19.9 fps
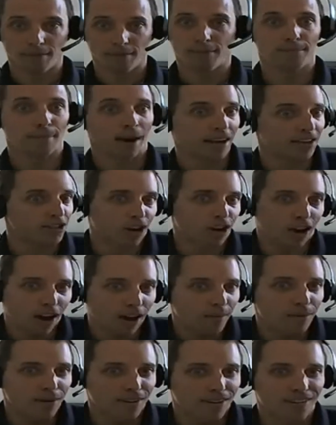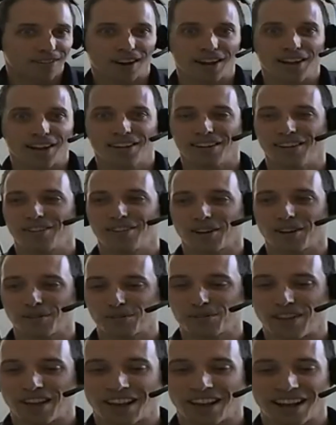my job, right, in terms
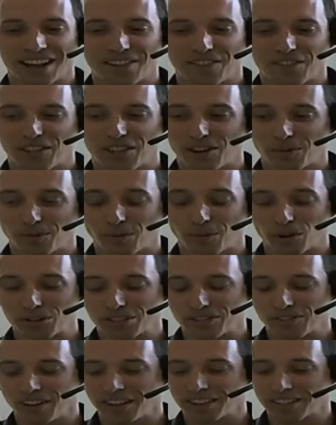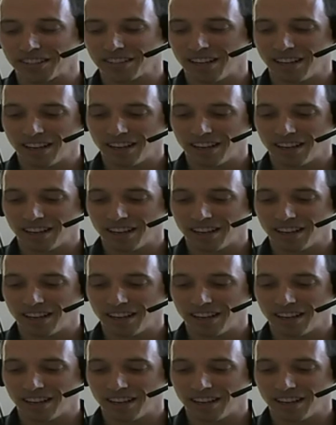of that kind of thing, or most of us,